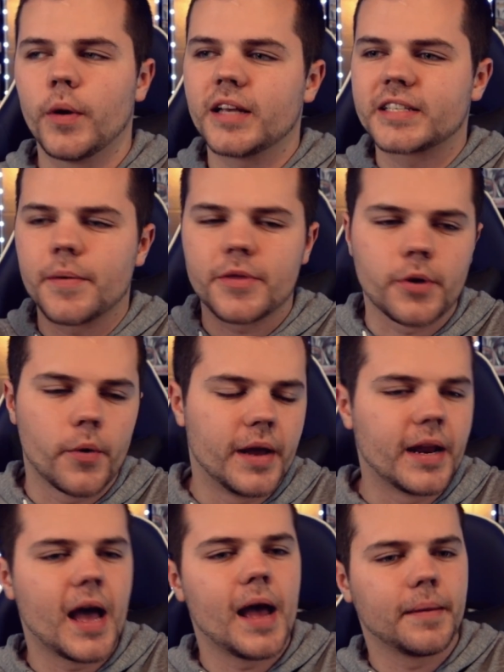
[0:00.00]
What else can we throw in?
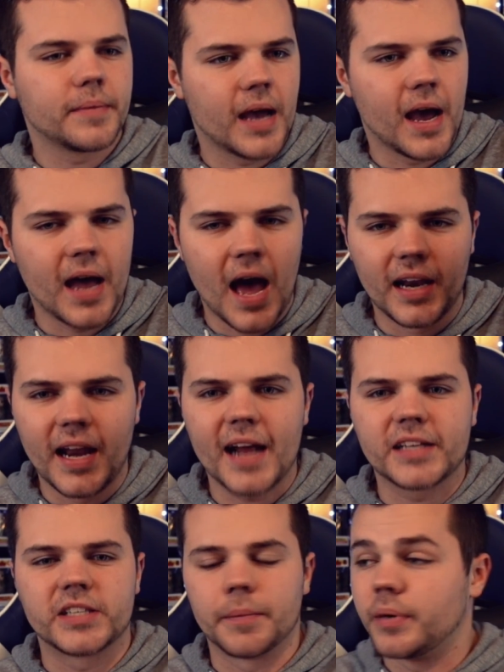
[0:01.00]

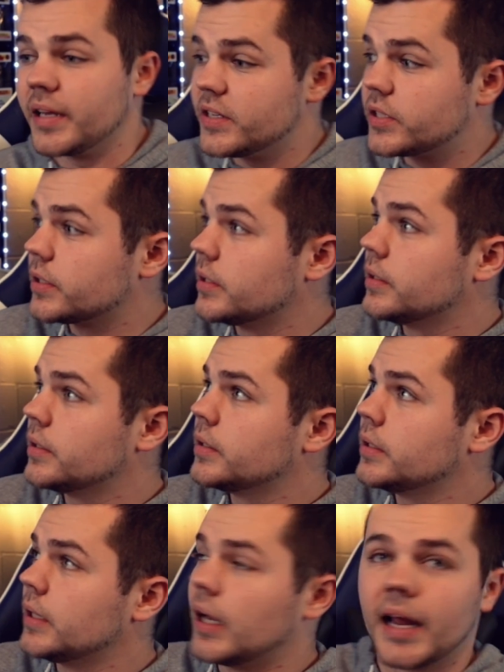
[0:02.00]
Alexa, please.
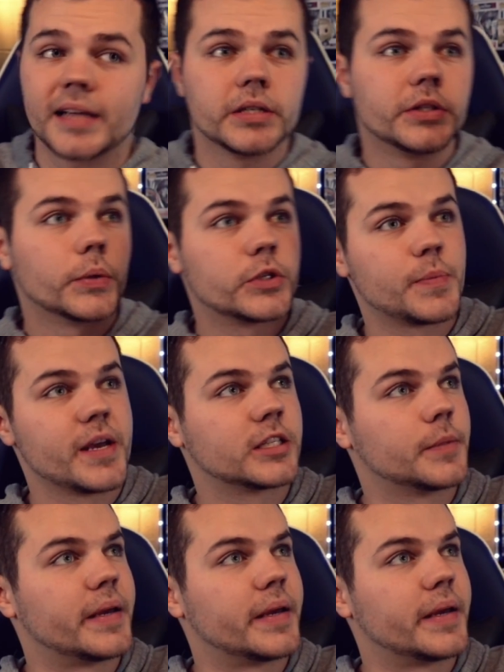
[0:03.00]
Alexa, don't speak to